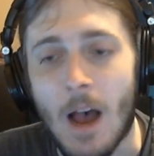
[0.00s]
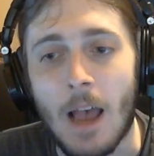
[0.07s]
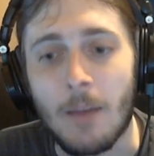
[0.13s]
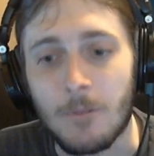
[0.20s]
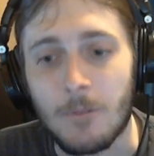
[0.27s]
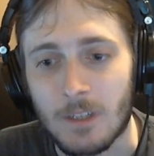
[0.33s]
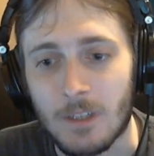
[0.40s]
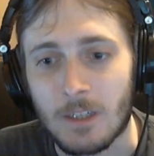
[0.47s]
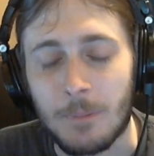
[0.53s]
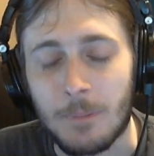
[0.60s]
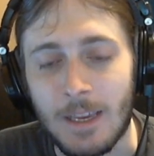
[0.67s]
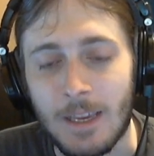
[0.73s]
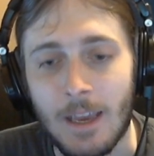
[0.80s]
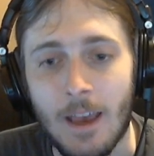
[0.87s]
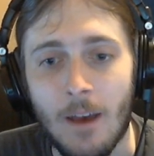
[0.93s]
5, 6
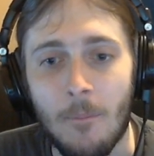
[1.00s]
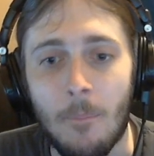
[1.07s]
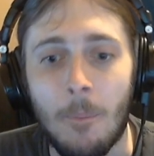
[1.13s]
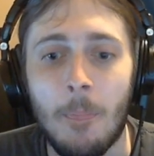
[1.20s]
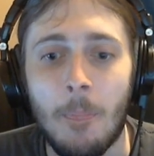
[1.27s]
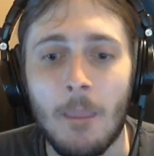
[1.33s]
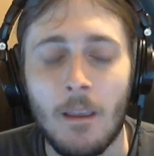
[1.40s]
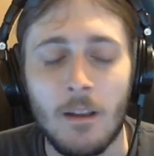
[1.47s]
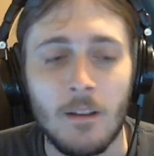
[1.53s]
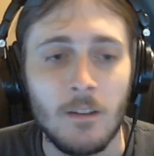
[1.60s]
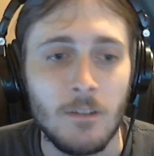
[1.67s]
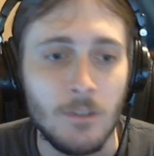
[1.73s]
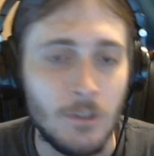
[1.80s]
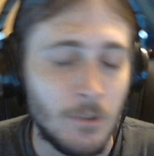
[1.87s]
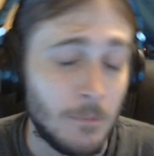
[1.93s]
p.m.,
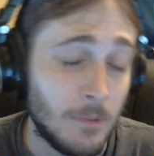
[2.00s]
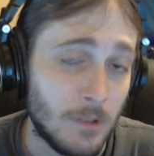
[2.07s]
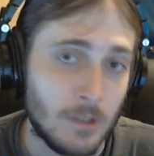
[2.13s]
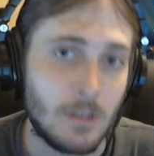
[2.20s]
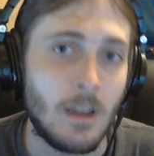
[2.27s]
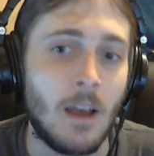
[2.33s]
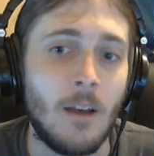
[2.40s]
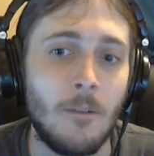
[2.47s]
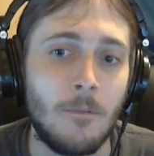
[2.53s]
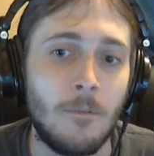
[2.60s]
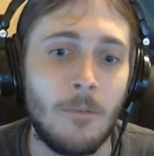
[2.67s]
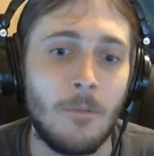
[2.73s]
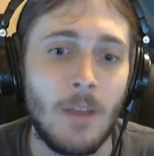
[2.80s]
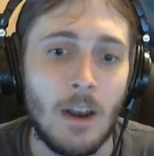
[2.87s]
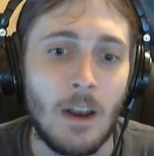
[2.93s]
doing
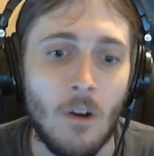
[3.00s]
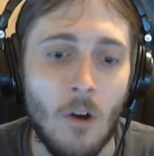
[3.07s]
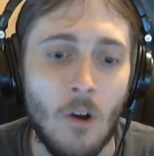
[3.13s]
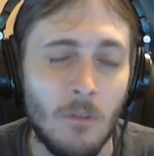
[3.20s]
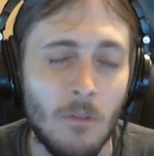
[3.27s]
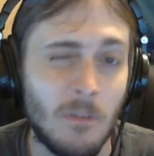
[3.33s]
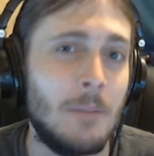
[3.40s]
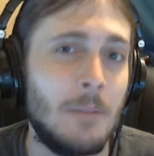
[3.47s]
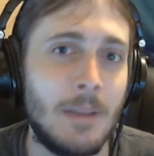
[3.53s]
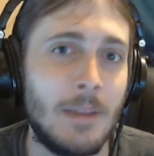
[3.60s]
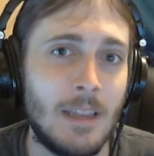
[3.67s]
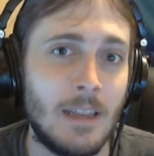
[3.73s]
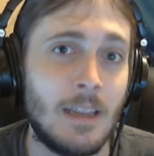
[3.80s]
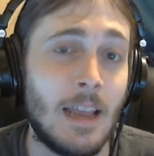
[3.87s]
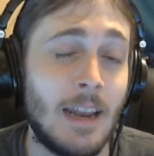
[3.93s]
stuff, and I'll hopefully
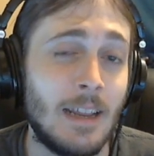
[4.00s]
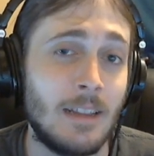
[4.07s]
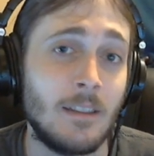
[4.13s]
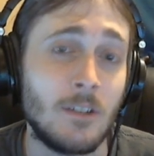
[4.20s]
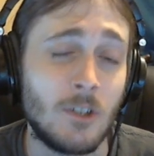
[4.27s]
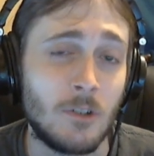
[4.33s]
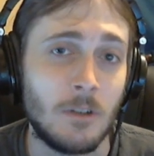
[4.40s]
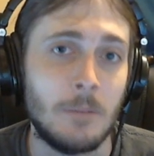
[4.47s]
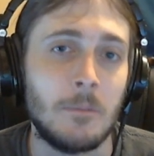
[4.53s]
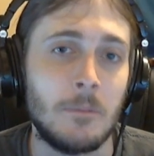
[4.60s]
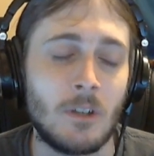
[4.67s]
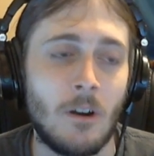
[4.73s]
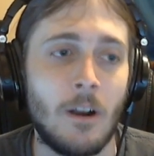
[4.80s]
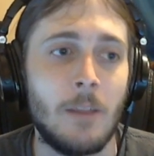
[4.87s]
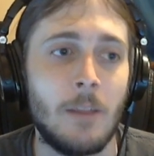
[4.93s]
be getting the stream
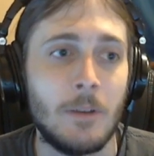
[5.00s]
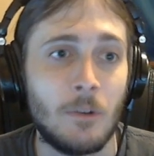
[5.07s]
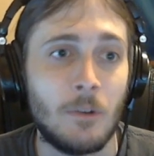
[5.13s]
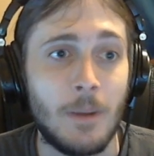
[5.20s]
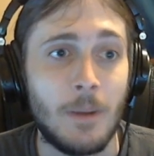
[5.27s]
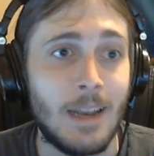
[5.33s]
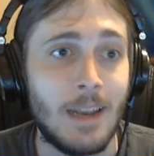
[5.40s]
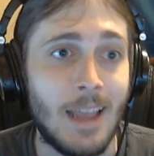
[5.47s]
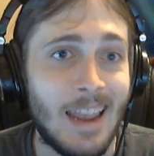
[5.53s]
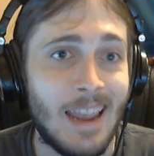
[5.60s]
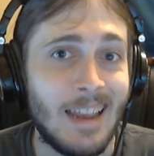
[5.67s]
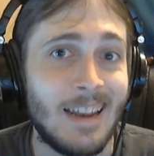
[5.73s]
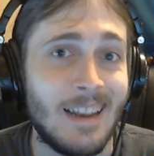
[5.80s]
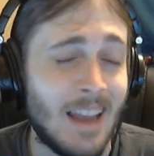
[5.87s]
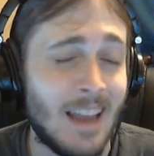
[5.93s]
started between
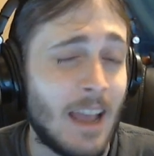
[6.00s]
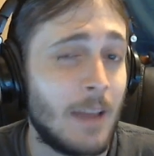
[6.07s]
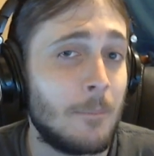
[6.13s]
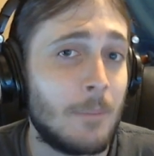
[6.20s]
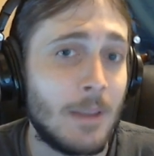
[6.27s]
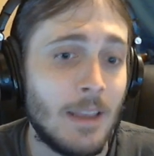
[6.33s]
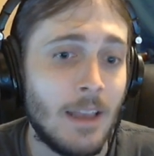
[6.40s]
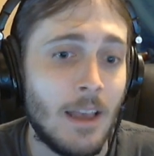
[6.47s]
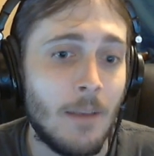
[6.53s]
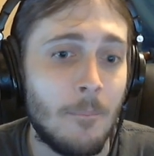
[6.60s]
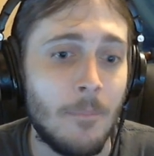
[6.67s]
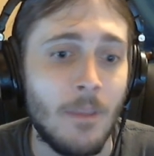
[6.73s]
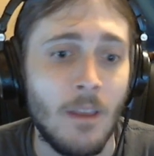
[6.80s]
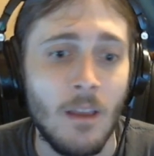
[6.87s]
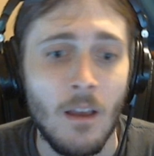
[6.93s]
8 and 9
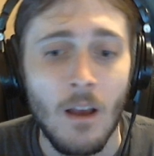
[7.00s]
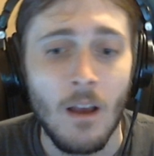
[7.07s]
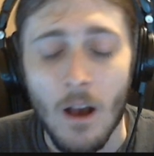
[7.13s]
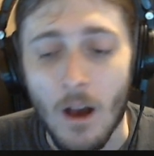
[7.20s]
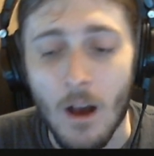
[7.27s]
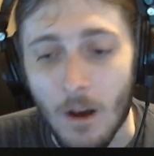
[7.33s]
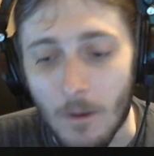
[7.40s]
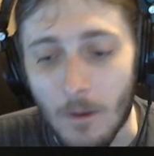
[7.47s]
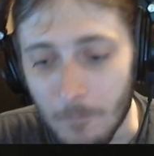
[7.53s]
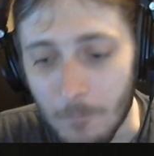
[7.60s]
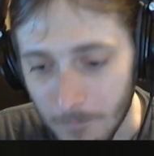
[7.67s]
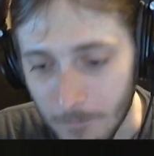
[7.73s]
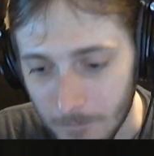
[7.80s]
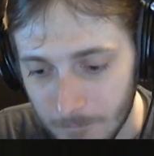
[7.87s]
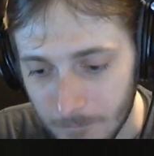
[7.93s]
p.m.
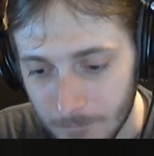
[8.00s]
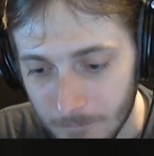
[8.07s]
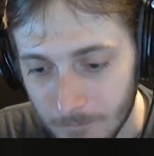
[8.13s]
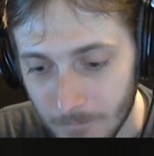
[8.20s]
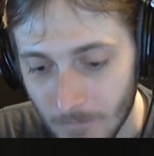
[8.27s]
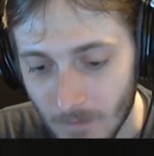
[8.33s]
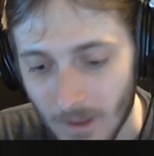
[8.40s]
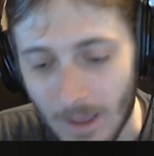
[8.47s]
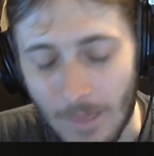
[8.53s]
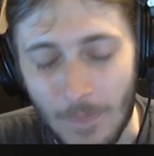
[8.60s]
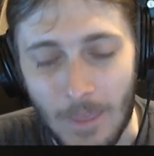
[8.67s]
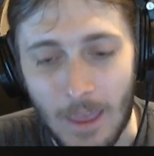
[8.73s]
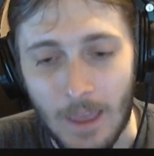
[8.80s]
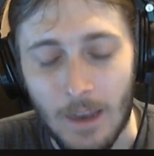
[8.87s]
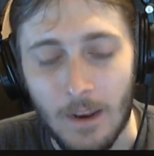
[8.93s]
And
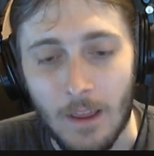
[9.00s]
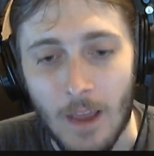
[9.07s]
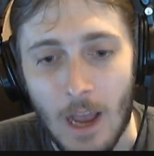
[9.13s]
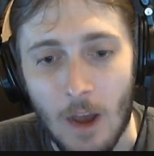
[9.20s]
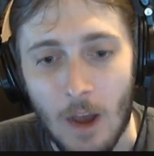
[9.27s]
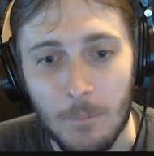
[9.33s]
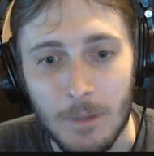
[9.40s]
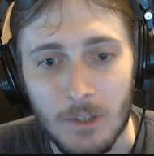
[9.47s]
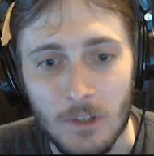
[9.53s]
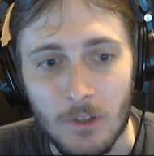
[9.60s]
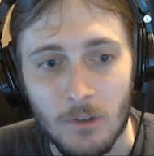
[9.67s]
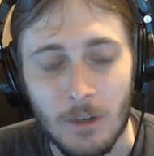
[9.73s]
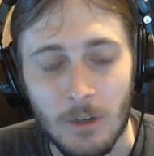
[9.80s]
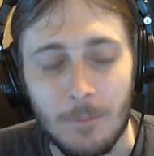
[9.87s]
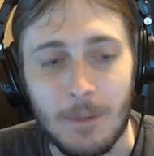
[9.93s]
then I would be
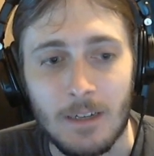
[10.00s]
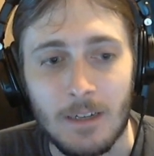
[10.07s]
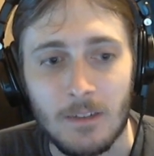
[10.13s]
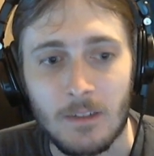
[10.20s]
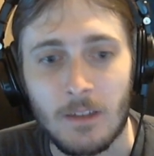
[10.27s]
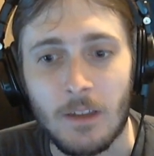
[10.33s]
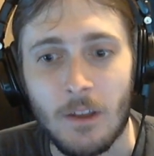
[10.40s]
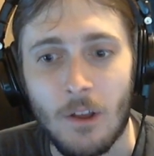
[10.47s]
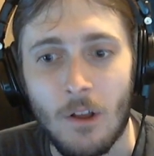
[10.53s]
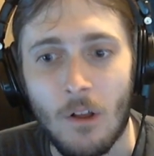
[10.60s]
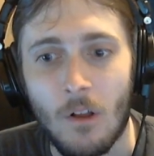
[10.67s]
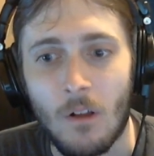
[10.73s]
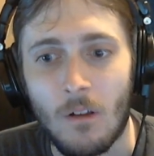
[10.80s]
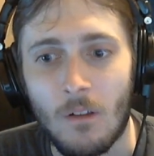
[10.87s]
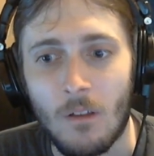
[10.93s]
streaming
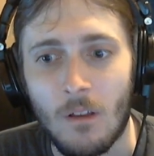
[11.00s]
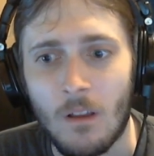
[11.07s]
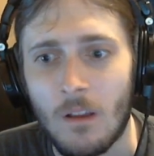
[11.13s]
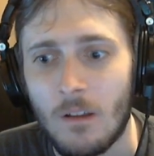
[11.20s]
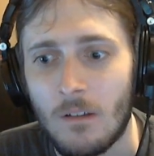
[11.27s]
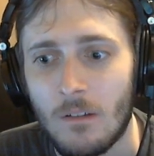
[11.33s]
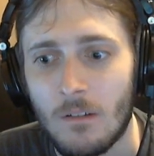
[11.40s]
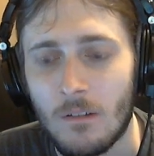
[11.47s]
till